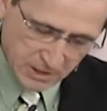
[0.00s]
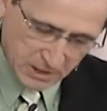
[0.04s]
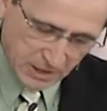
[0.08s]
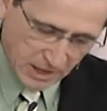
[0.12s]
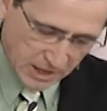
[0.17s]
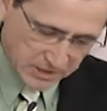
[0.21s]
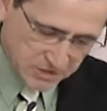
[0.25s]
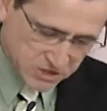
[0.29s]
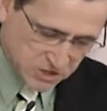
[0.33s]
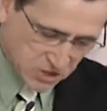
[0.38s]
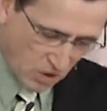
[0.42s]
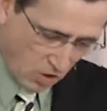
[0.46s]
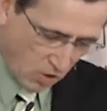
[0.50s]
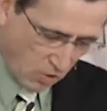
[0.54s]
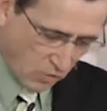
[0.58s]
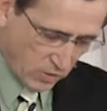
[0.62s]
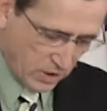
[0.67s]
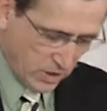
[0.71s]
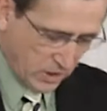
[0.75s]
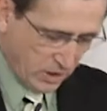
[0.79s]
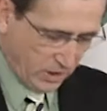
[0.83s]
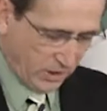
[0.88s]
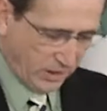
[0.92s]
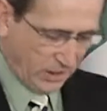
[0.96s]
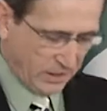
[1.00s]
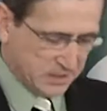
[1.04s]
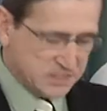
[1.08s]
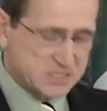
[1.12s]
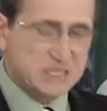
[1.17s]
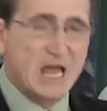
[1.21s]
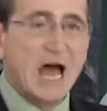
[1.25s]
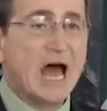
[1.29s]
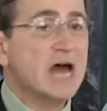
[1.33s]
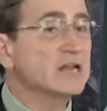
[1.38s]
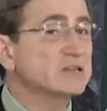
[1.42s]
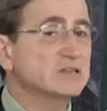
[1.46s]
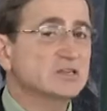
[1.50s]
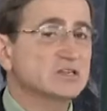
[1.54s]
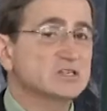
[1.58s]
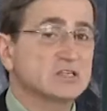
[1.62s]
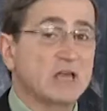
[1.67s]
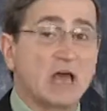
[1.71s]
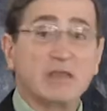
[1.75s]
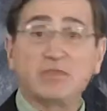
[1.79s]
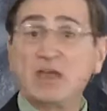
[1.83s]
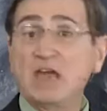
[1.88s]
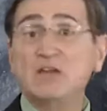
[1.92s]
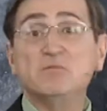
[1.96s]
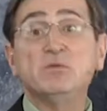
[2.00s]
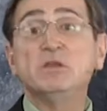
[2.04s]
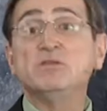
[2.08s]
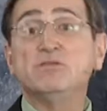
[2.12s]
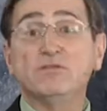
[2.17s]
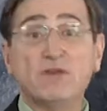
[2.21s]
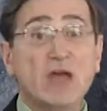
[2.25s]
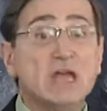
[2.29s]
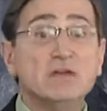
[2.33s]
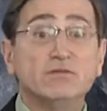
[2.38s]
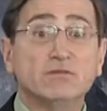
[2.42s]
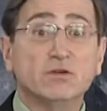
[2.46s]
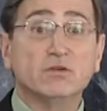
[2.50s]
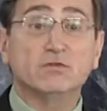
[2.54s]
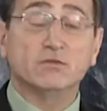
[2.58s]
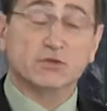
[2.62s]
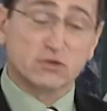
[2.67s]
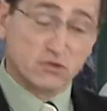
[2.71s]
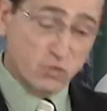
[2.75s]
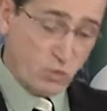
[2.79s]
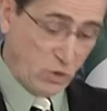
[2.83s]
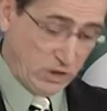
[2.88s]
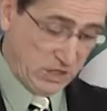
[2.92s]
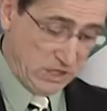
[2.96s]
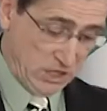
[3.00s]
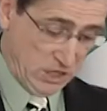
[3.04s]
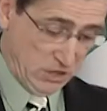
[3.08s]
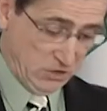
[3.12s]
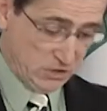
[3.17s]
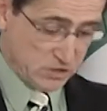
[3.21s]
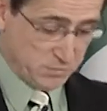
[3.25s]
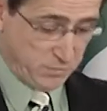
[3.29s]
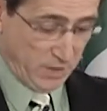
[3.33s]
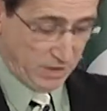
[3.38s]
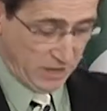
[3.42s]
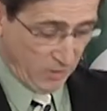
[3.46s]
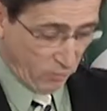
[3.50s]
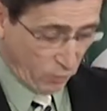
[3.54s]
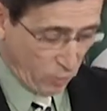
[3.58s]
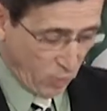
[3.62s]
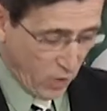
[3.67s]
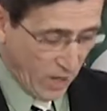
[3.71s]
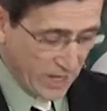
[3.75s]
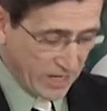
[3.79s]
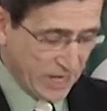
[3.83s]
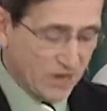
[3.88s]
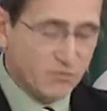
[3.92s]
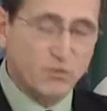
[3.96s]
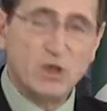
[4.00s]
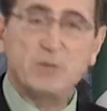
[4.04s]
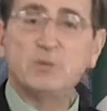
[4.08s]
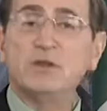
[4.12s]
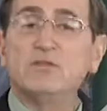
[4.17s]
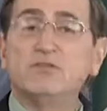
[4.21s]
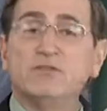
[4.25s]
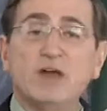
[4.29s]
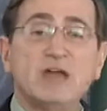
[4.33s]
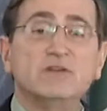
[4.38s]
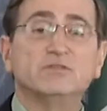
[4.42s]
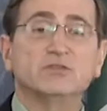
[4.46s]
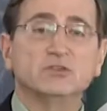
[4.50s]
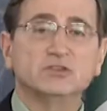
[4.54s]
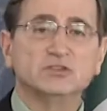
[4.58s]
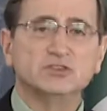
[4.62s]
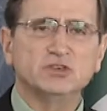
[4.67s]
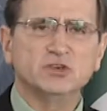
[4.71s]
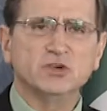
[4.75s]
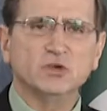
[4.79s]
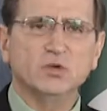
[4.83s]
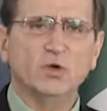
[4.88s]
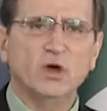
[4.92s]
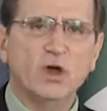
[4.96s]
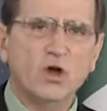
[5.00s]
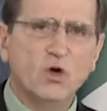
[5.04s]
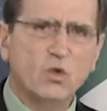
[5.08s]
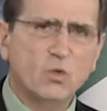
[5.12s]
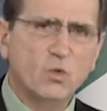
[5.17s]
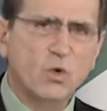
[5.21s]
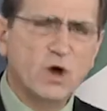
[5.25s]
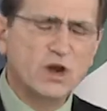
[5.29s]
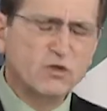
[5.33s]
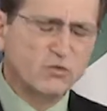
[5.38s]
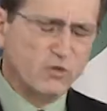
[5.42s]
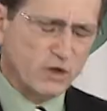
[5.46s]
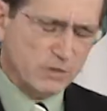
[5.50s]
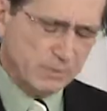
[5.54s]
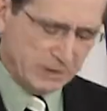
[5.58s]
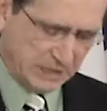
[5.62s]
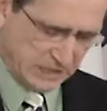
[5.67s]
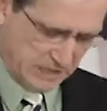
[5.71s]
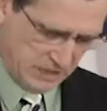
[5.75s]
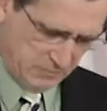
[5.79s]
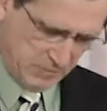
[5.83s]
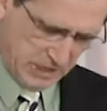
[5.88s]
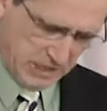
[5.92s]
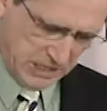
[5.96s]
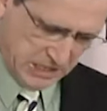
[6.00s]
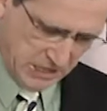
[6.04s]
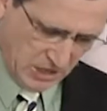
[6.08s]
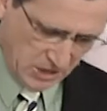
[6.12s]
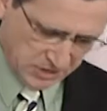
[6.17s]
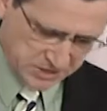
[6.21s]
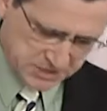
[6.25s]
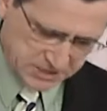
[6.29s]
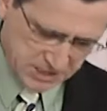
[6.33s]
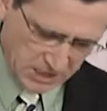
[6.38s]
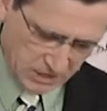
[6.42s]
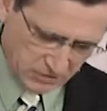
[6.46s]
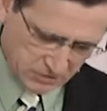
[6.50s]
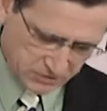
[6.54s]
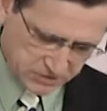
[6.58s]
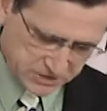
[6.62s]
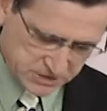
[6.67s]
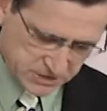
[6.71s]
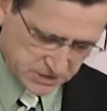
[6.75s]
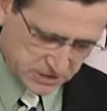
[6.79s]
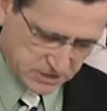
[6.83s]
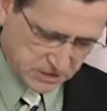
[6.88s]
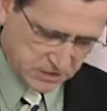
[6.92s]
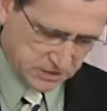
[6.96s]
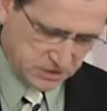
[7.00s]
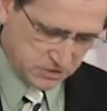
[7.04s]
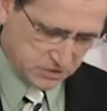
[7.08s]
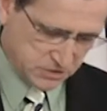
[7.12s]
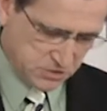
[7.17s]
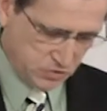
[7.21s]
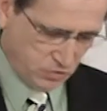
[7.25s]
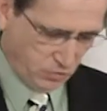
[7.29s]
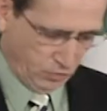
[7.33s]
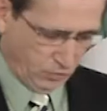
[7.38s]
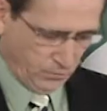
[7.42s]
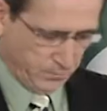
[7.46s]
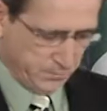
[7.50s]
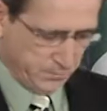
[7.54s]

And so it's not just that they've been faithful for 20 years, but what have we been faithful to? What have we been committing ourselves to?